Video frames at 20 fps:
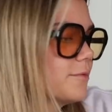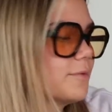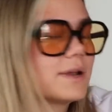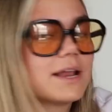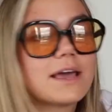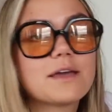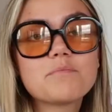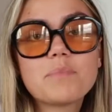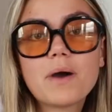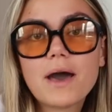When
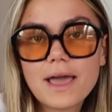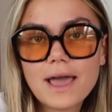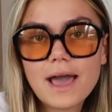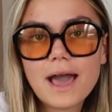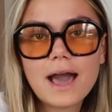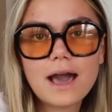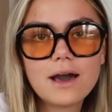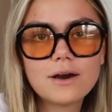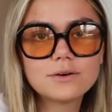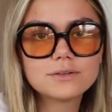I buy a
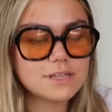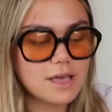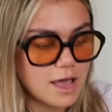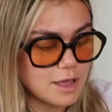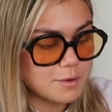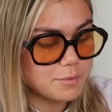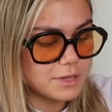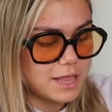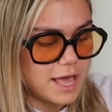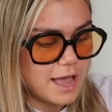house,
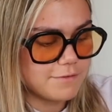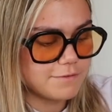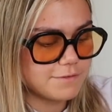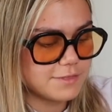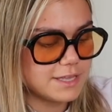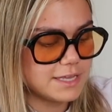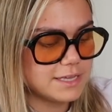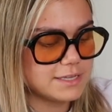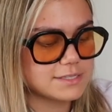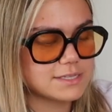I will have
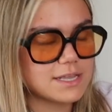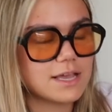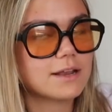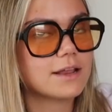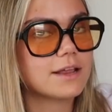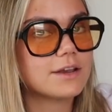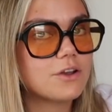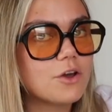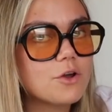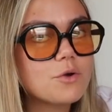these. And
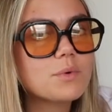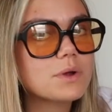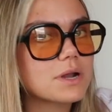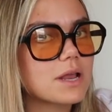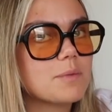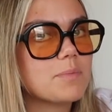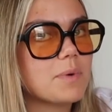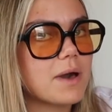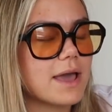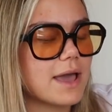I know when
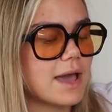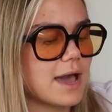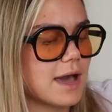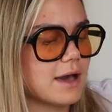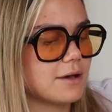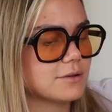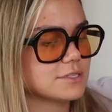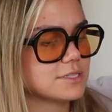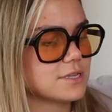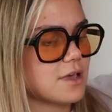I buy a
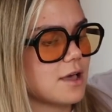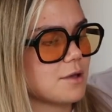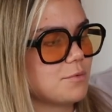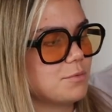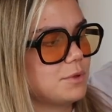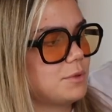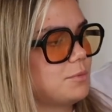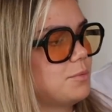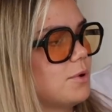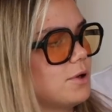house, I
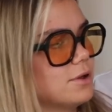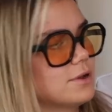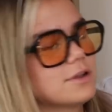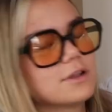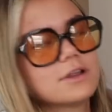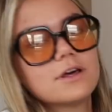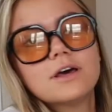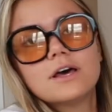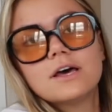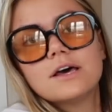will
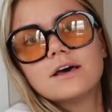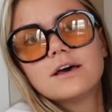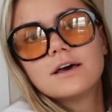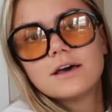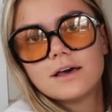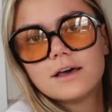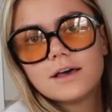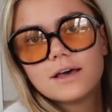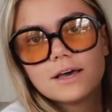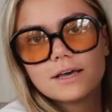want
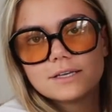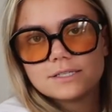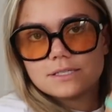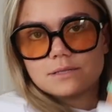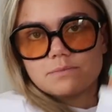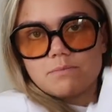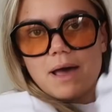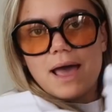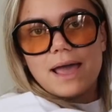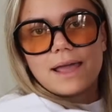a
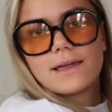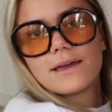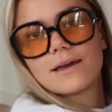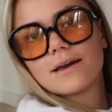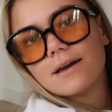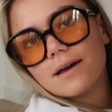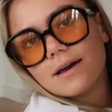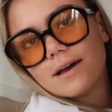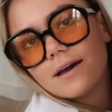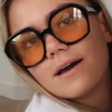smeg
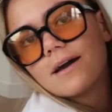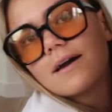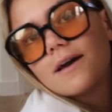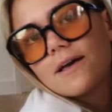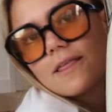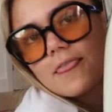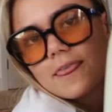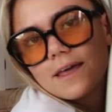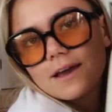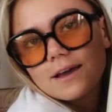
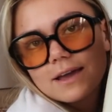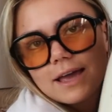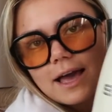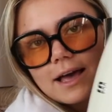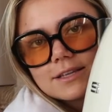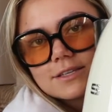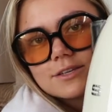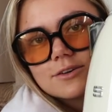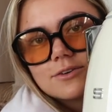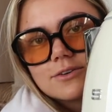
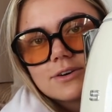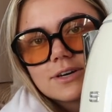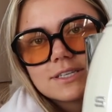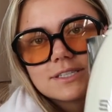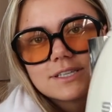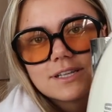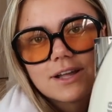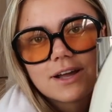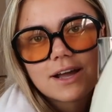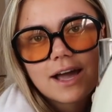kettle
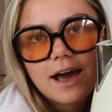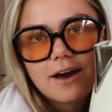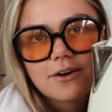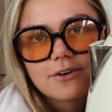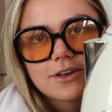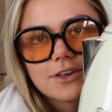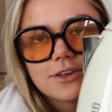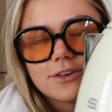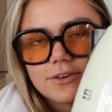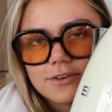because look how
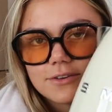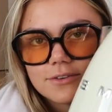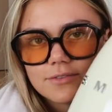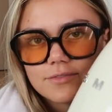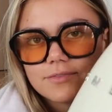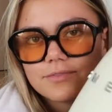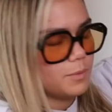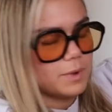cute.